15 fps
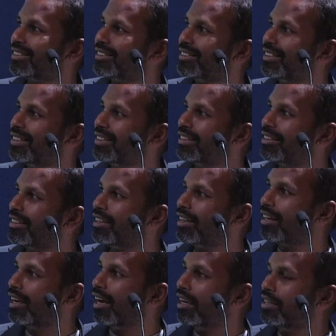is the
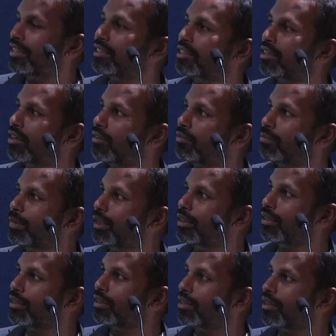idea of
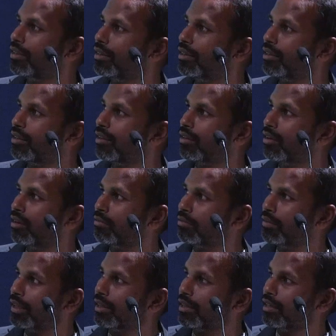being of
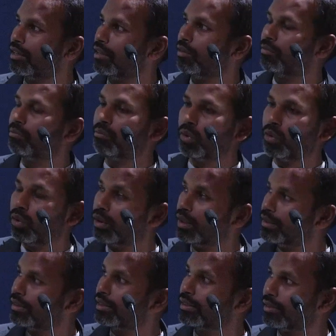like a more
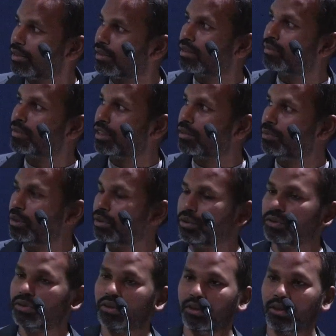holistic system that's been
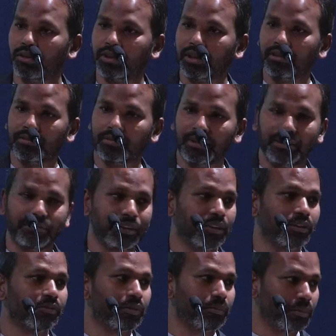used. So you're looking
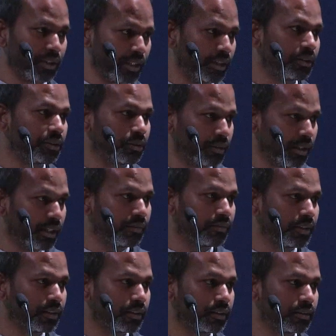everything from cradle to grave
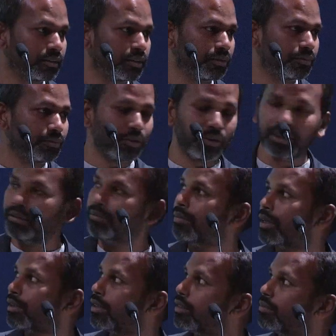here. The full
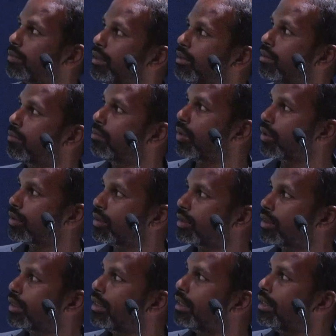impact has been
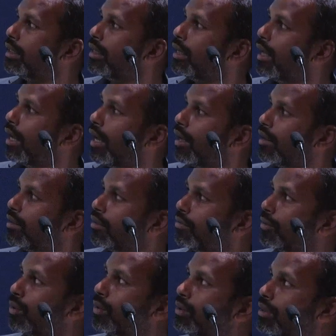modeled. And
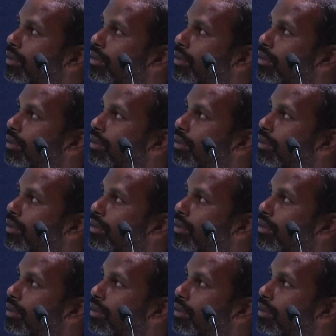of course,